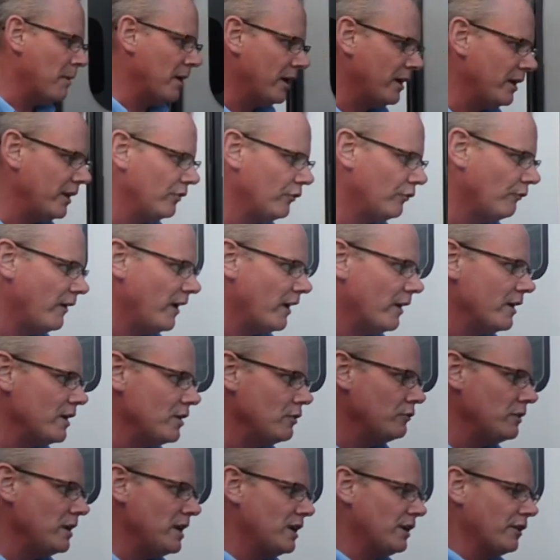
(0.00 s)
but it is very
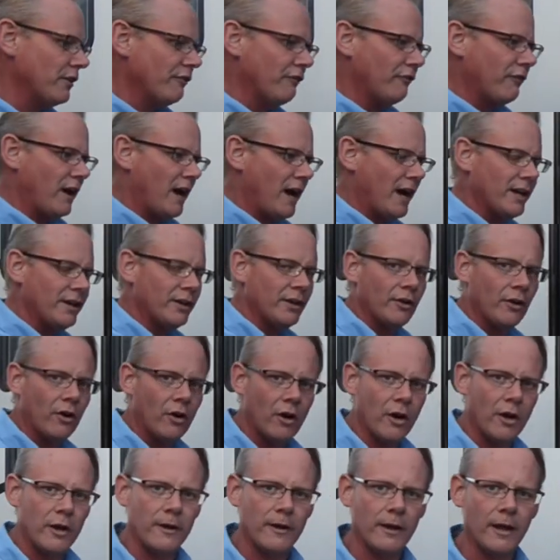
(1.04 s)
unique to find it
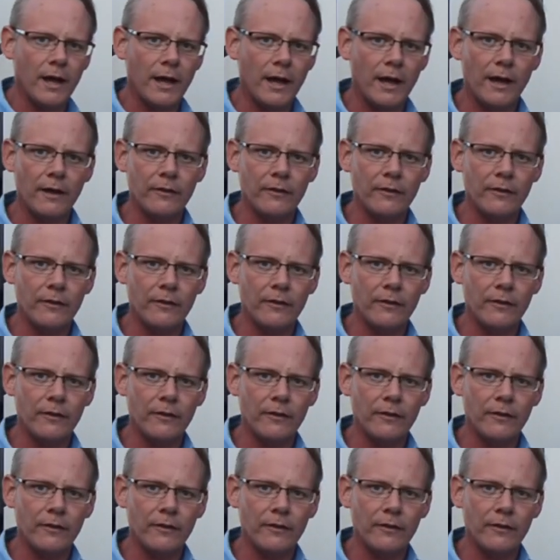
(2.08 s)
on uh,